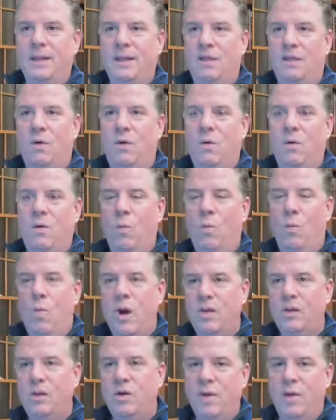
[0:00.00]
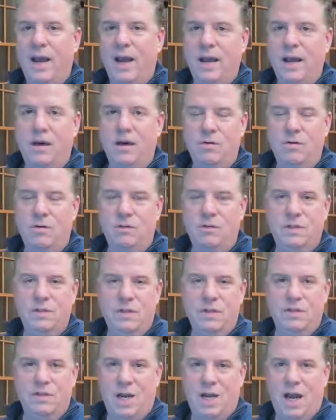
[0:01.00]
So what do I own
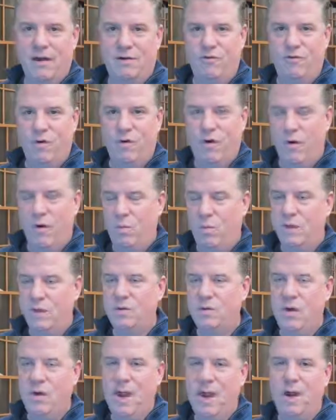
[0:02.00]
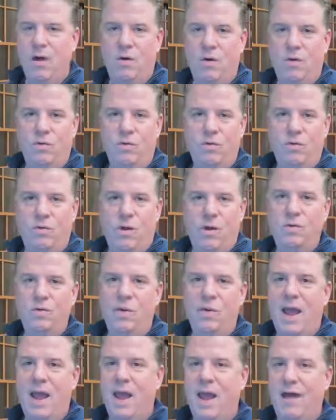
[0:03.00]
this stock for? What do I own? What
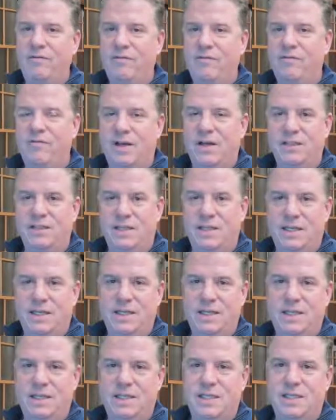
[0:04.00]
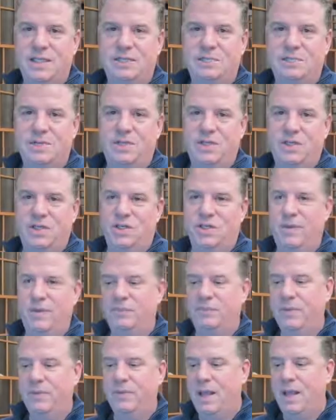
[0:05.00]
do I have invested into this
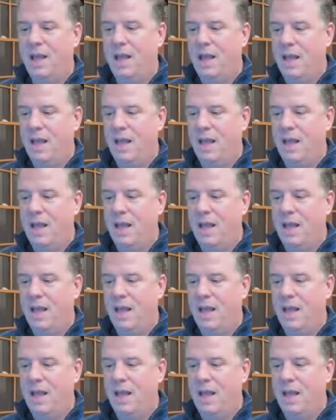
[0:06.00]
position?